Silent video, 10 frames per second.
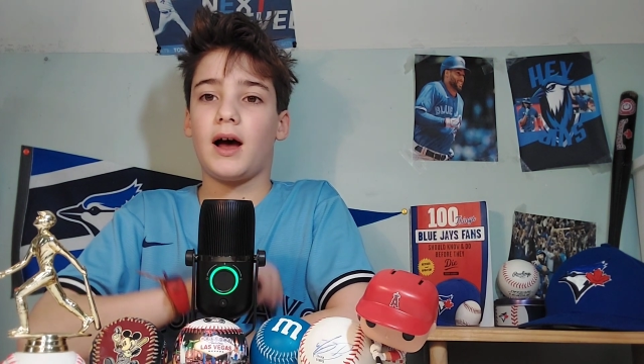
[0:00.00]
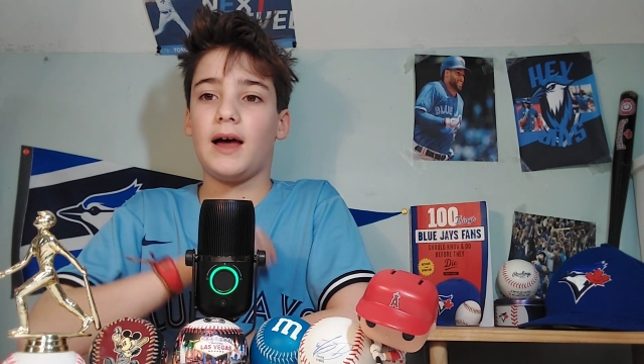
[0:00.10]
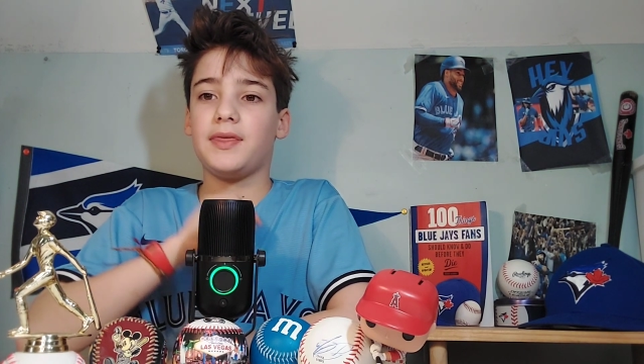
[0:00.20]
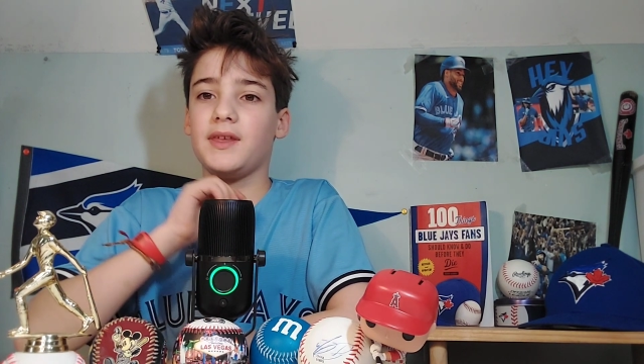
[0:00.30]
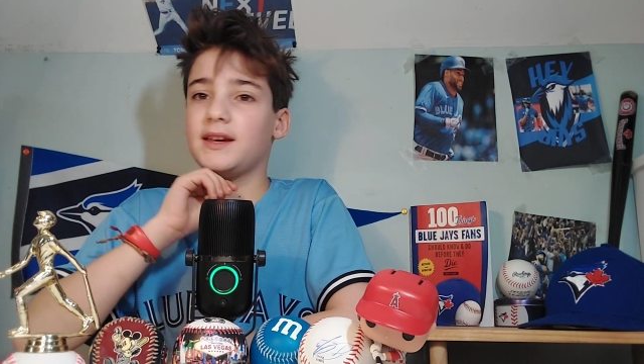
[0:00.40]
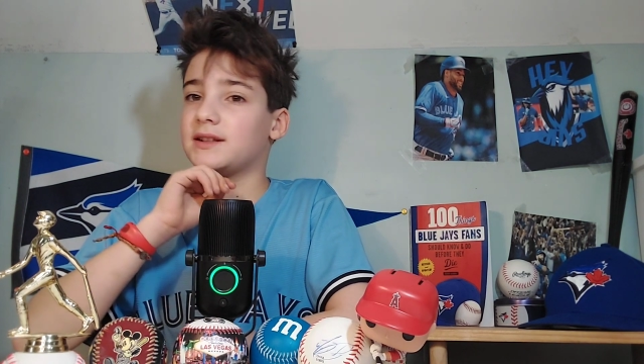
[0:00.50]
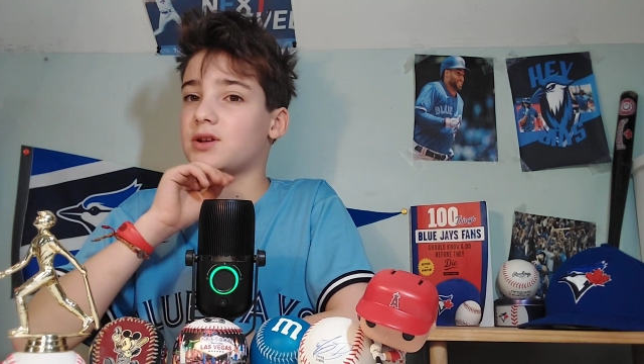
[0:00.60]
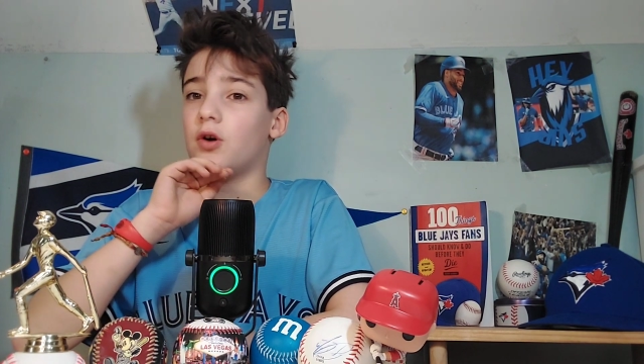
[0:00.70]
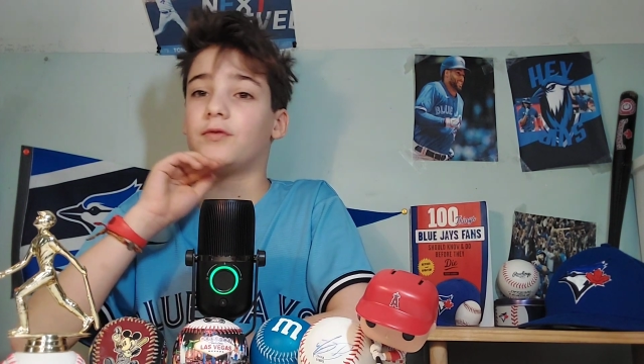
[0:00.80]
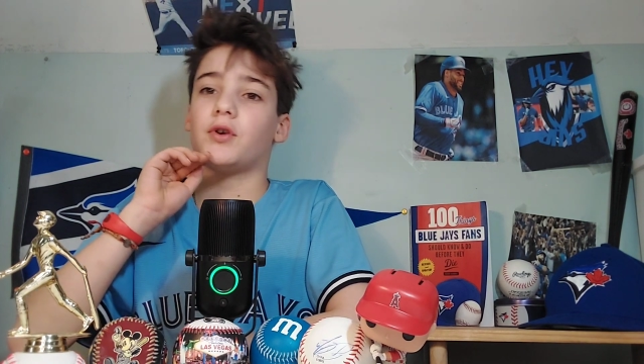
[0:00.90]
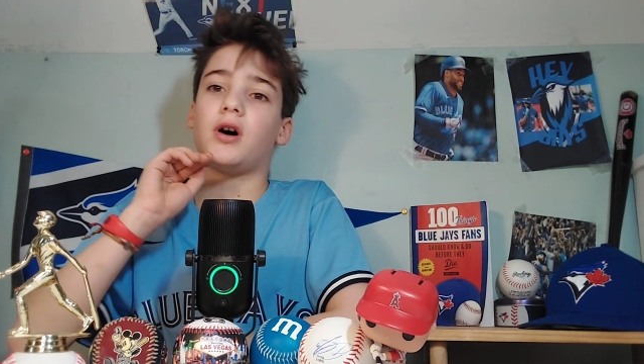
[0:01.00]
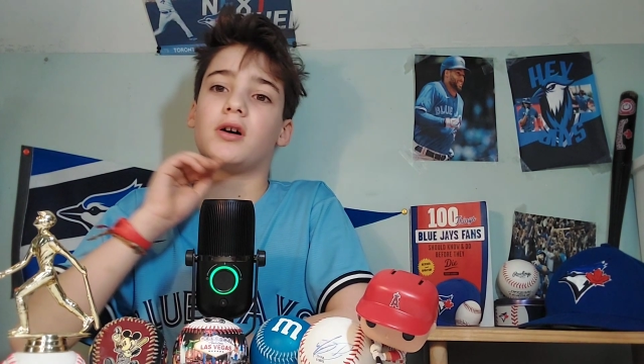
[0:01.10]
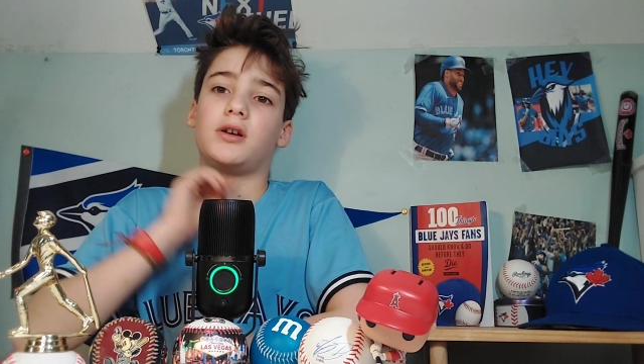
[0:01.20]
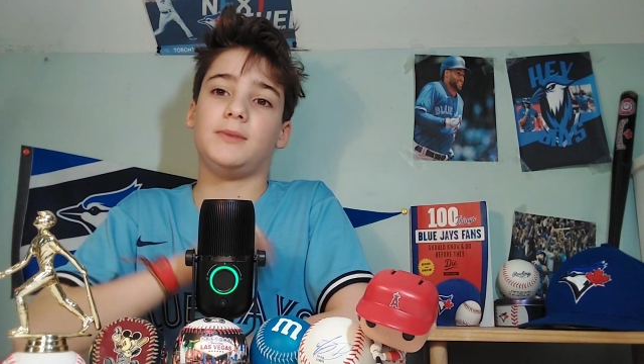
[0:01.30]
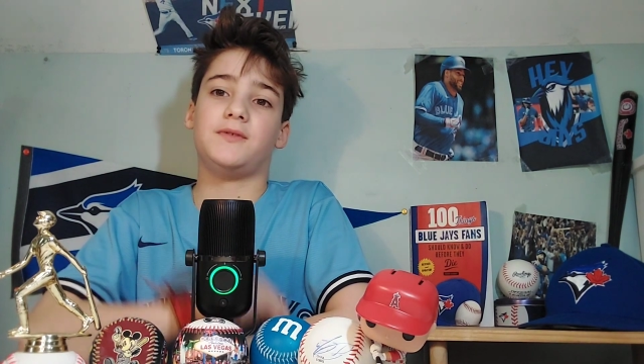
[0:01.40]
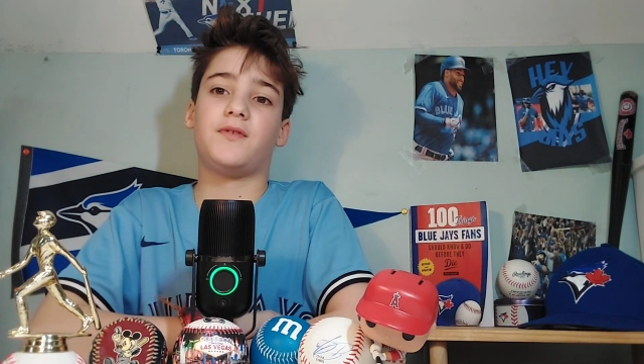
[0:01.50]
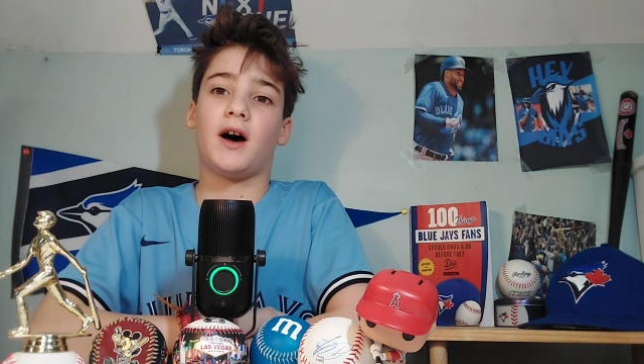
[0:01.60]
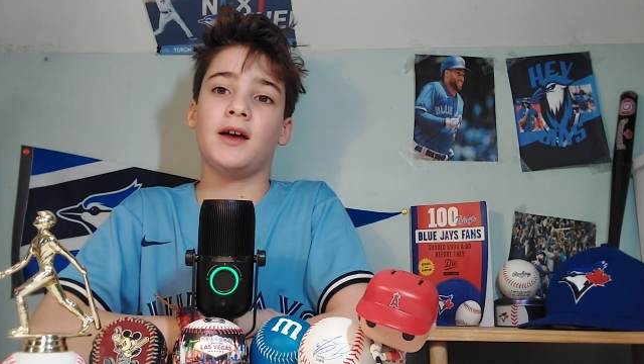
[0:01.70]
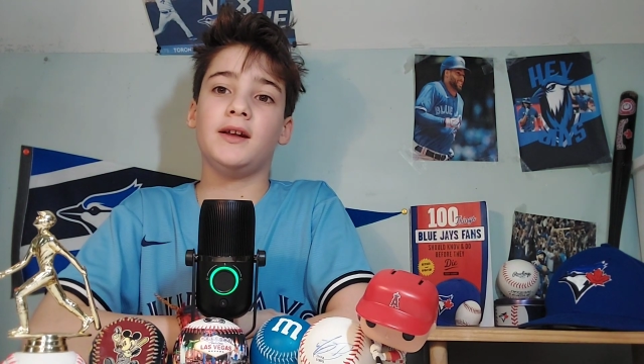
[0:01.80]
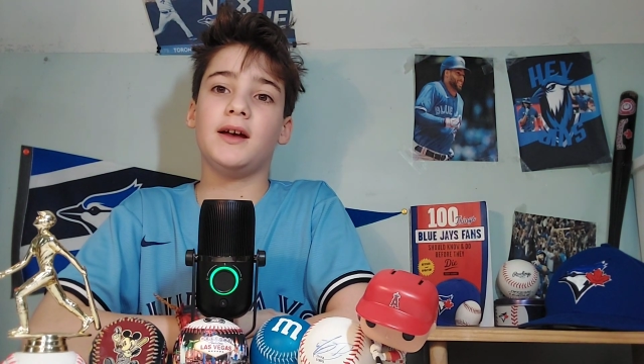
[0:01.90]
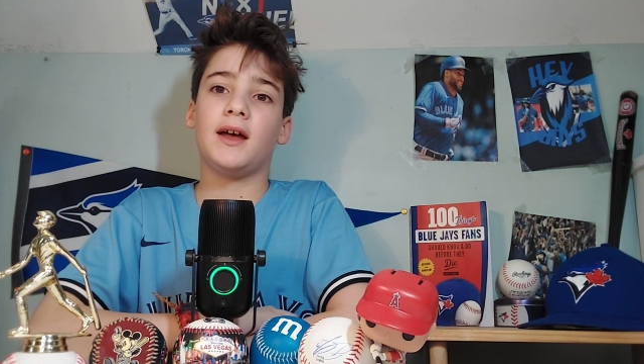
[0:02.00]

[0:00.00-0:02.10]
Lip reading: I think it's overall going to be fine.